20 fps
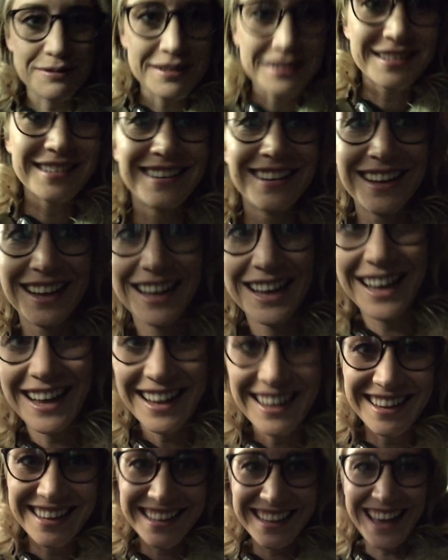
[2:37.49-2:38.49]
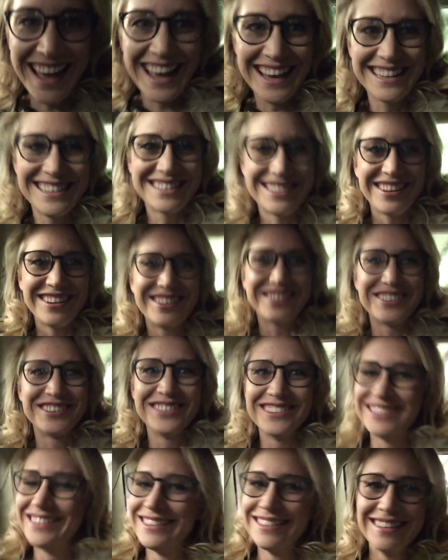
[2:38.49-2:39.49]
was yay, so
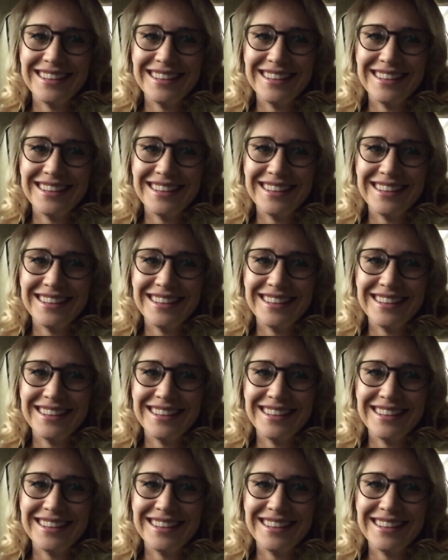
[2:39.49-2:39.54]
cool.